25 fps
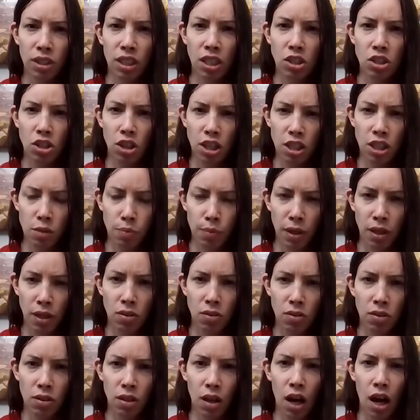adjustment.
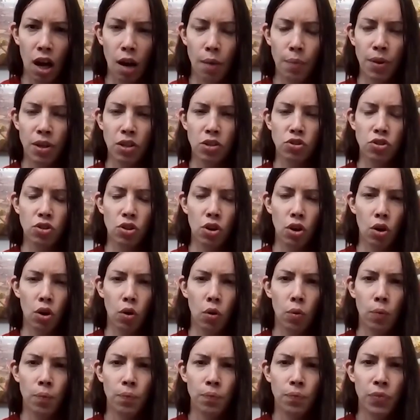And so,
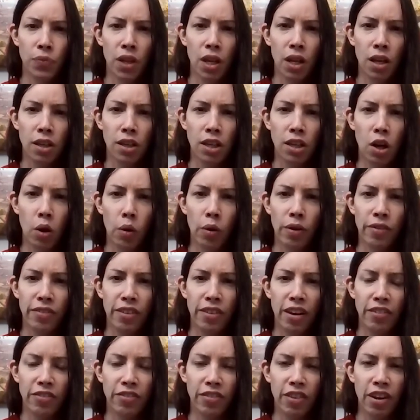you know,
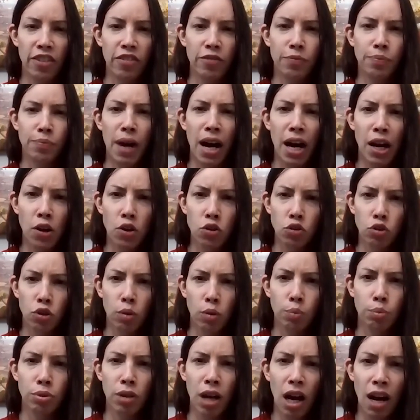if miners are
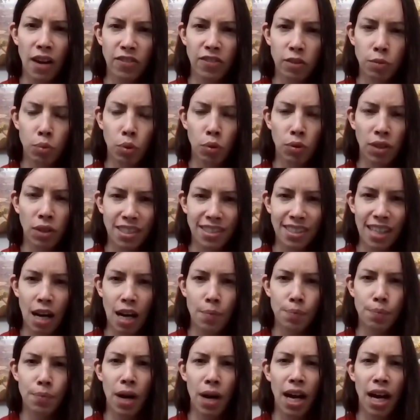unprofitable and they stop
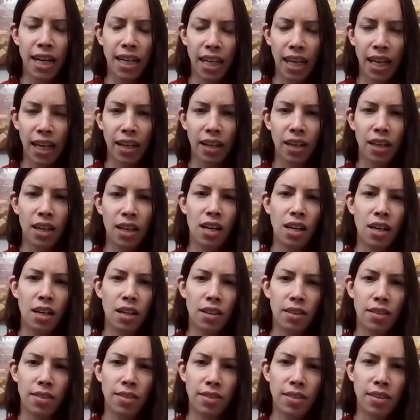mining,
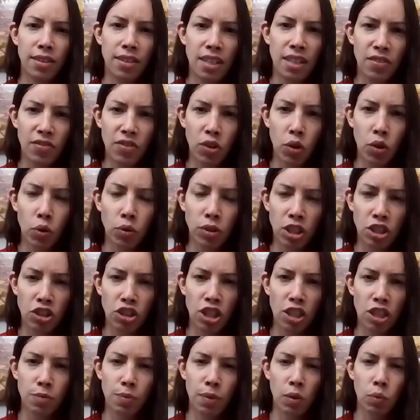the difficulty
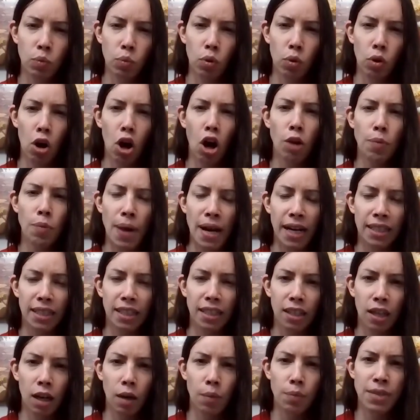adjustment will automatically
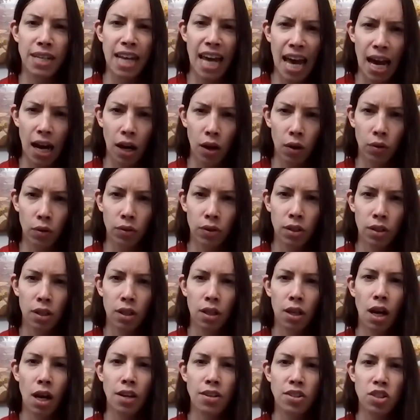come down
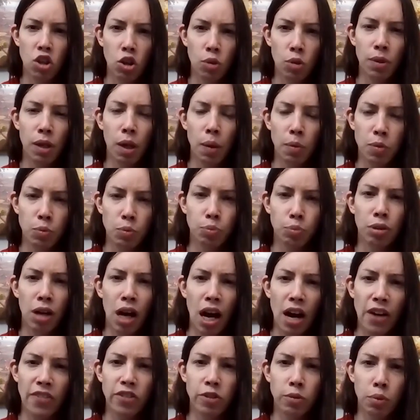until it becomes
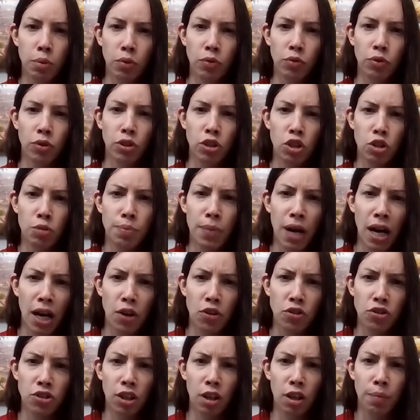profitable for new miners
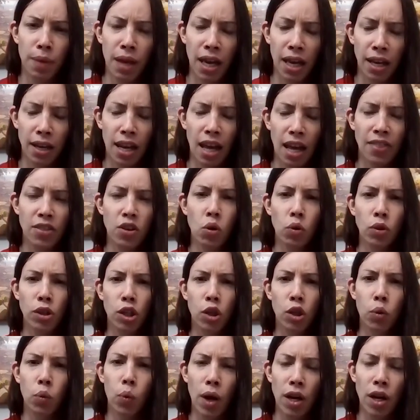to come in. And the only
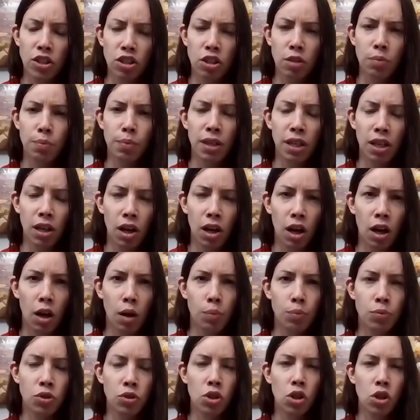question
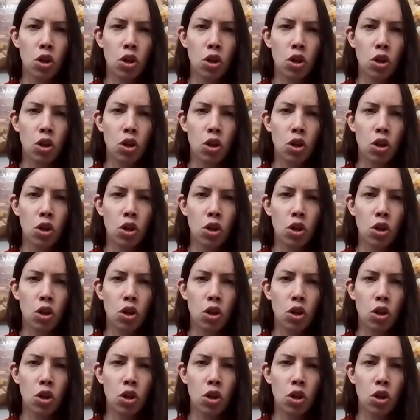becomes